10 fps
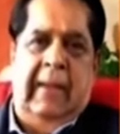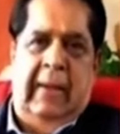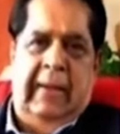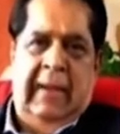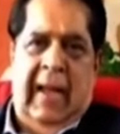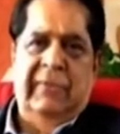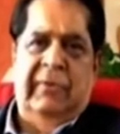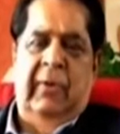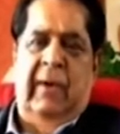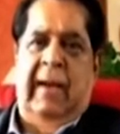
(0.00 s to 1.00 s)
the last
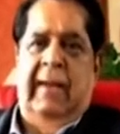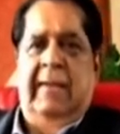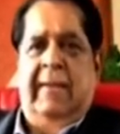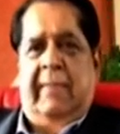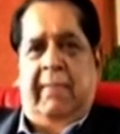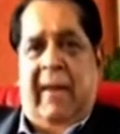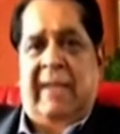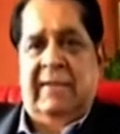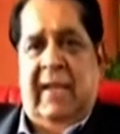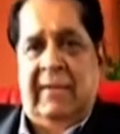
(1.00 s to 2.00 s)
few
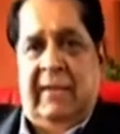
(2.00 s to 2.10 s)
months, as it